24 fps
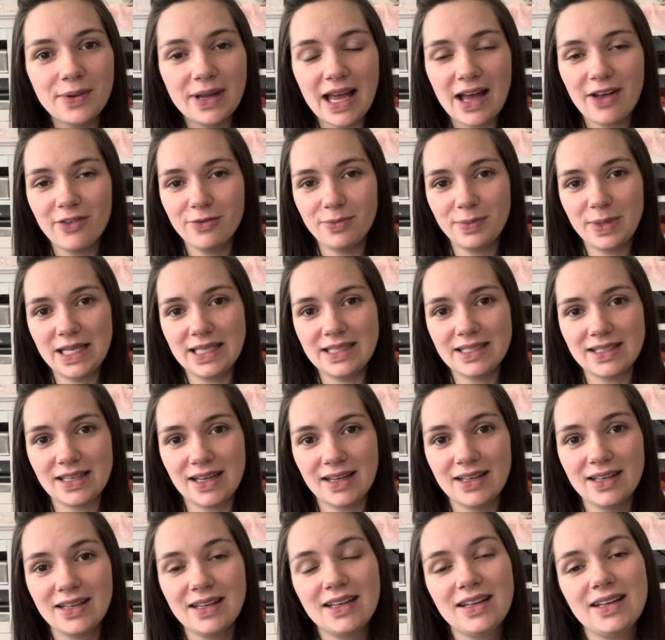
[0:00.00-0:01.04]
have pizza.
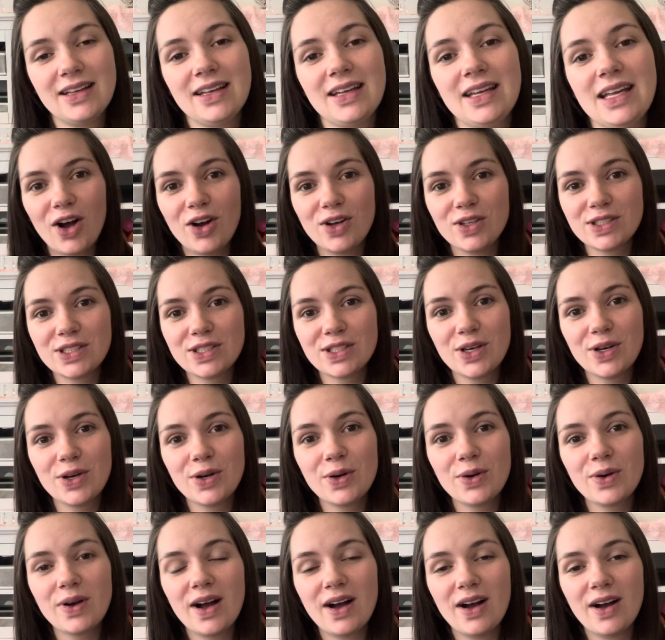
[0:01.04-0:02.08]

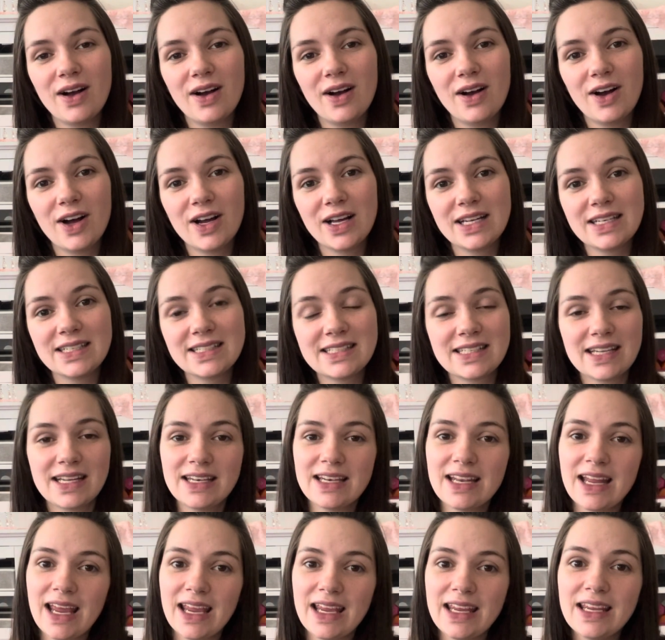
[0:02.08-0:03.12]
Also, on
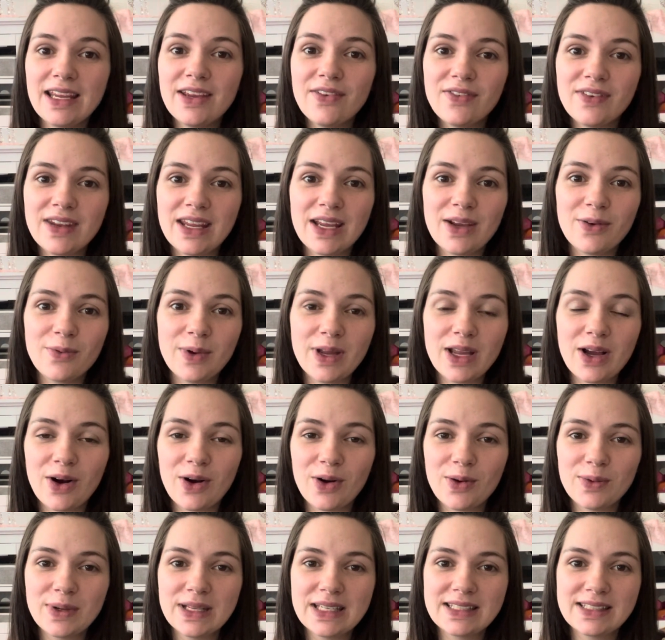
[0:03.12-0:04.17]
Sunday evening, we
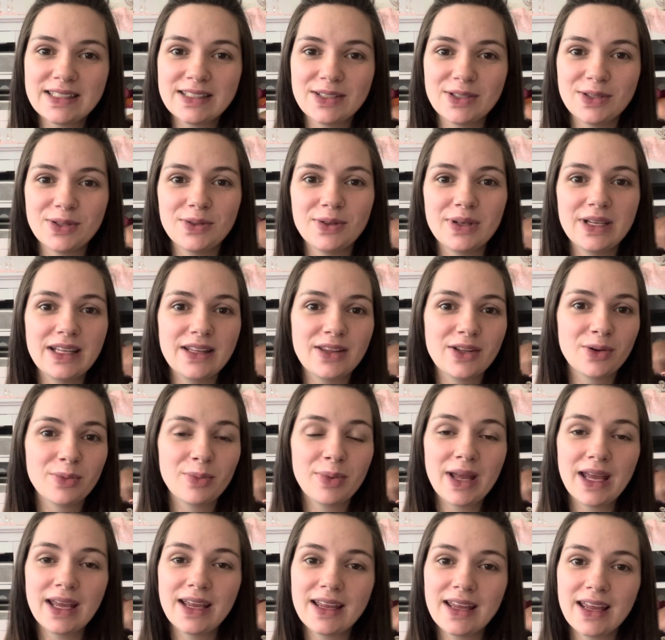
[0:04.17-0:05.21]
always do either
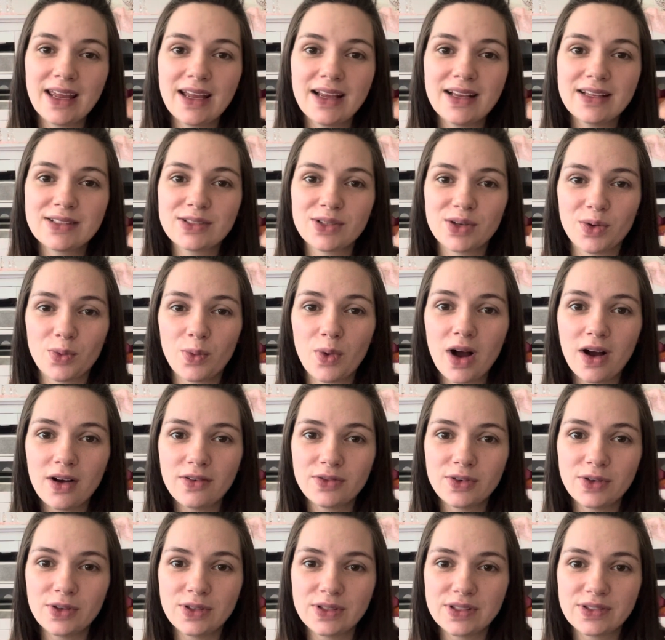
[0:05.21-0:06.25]
pancakes or
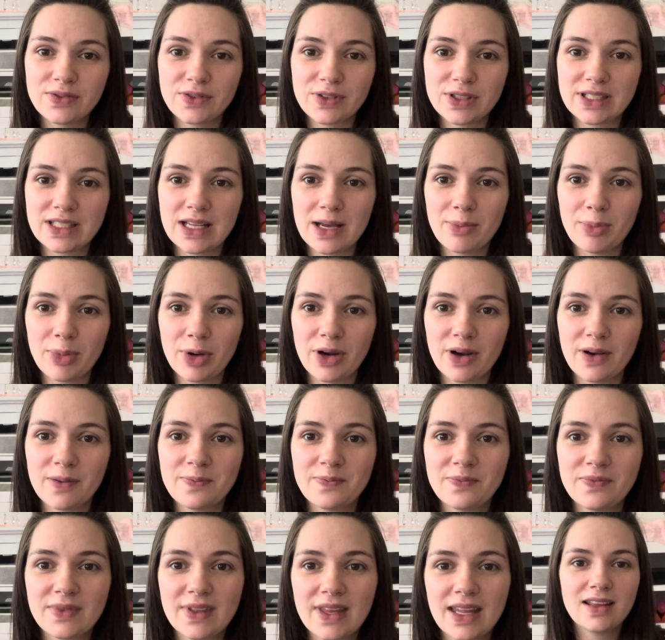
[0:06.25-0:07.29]
waffles for
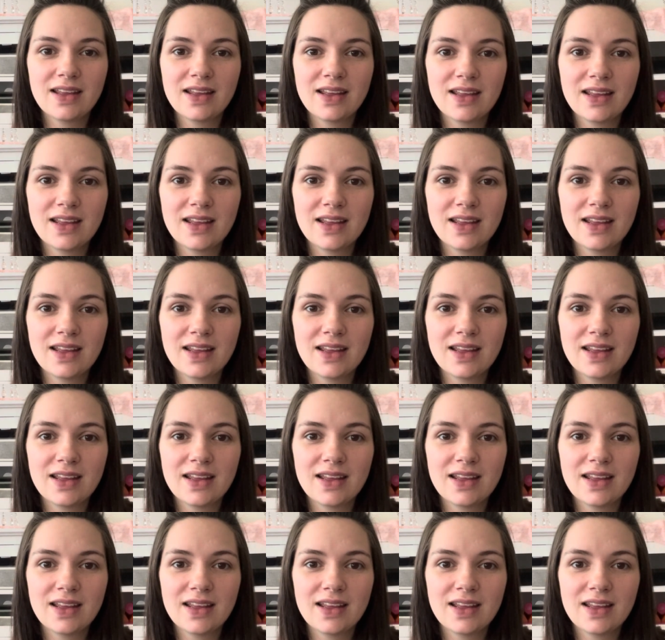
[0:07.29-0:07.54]
supper.